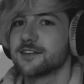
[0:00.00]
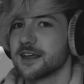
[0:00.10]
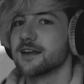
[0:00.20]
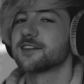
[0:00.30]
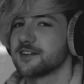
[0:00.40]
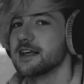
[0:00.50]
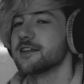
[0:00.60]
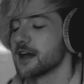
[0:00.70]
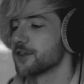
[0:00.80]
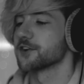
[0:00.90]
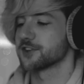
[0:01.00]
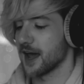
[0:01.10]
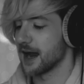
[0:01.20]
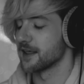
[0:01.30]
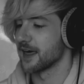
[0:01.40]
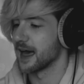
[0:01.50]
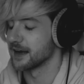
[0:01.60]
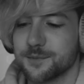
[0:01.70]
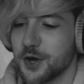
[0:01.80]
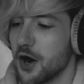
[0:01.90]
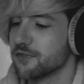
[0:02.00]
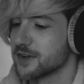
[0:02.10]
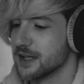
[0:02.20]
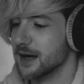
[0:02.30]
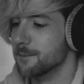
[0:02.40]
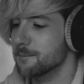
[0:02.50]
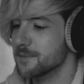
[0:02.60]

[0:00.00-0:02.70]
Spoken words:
gonna see the other side of that golf club.